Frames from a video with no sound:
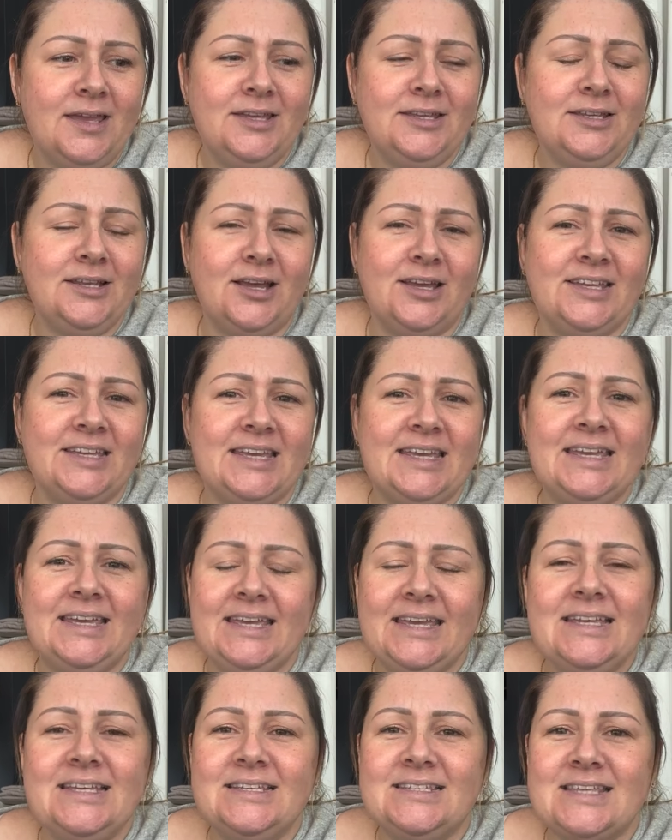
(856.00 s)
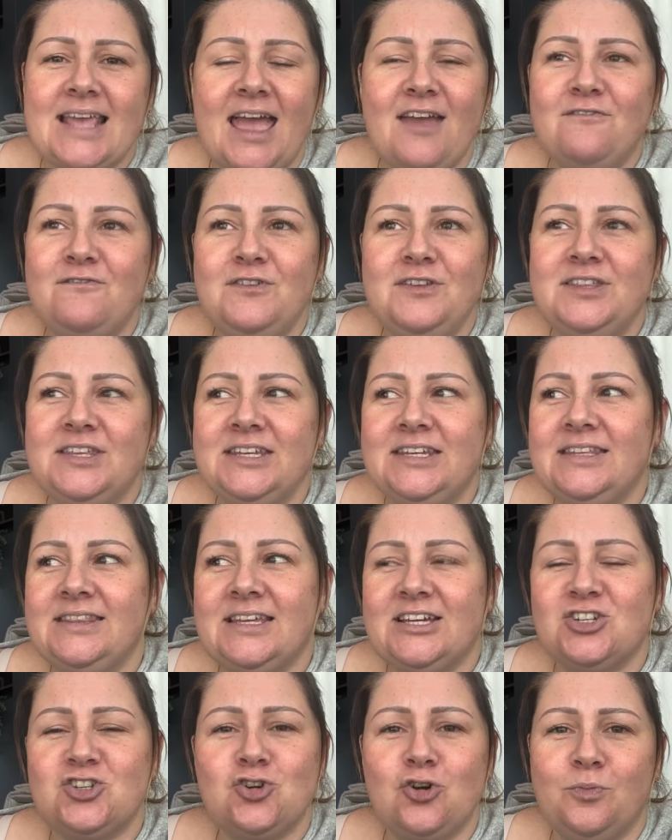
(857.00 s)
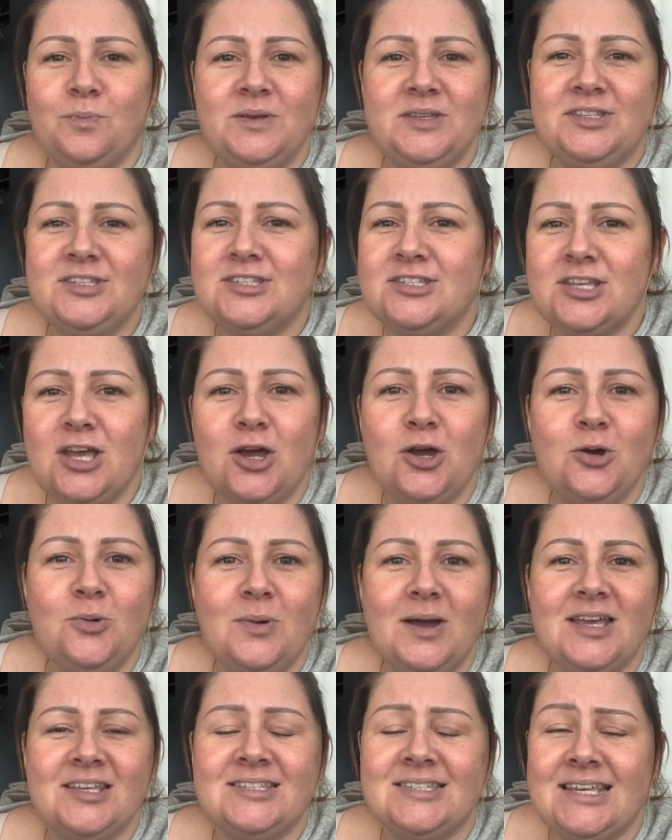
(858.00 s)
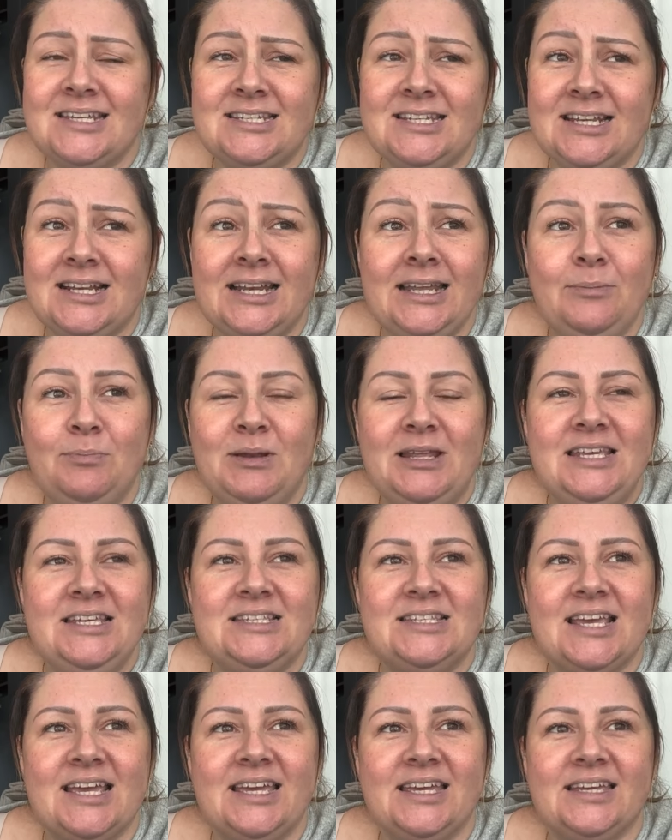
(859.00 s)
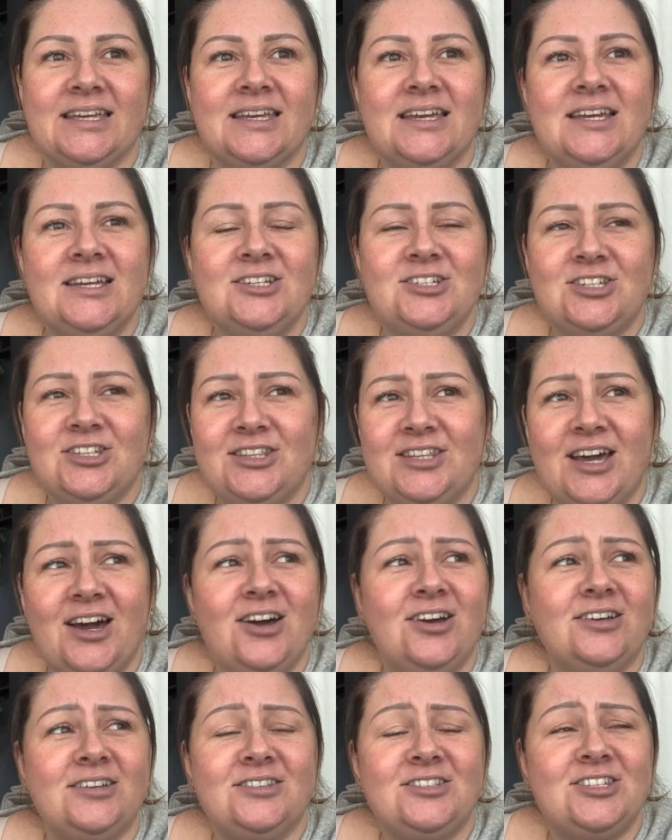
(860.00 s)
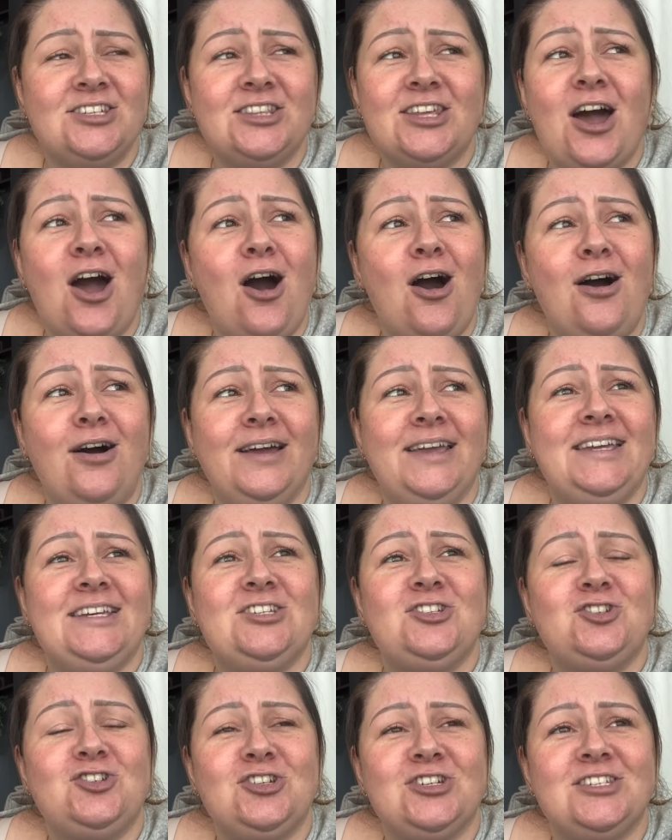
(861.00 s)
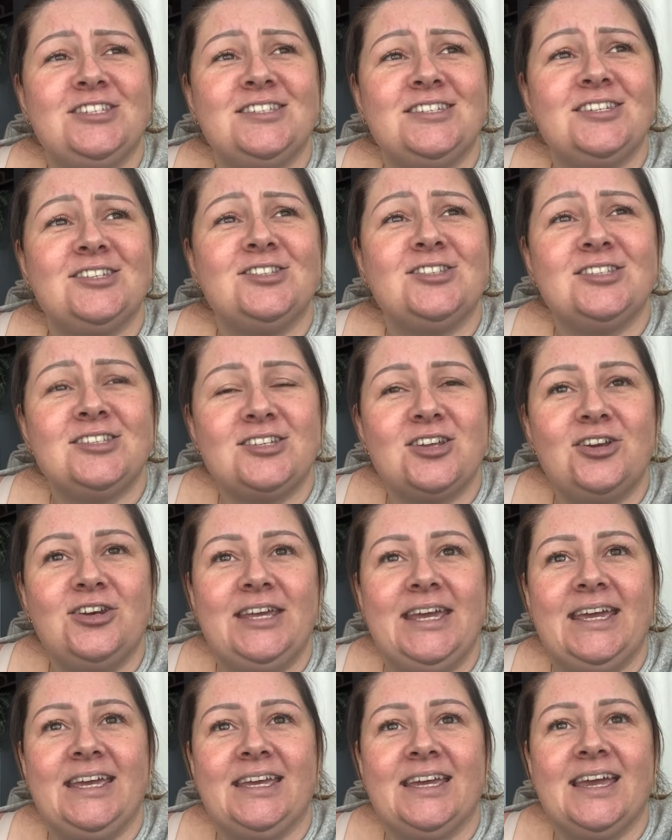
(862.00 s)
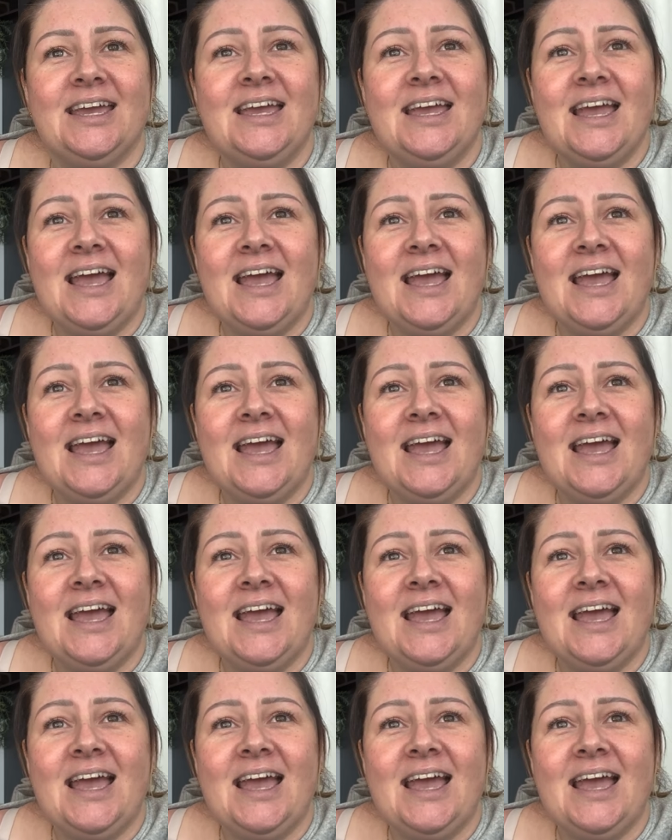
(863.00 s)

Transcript: You know, like, it is, everything in that shop is so aesthetically pleasing to the to the eye. It's just stunning.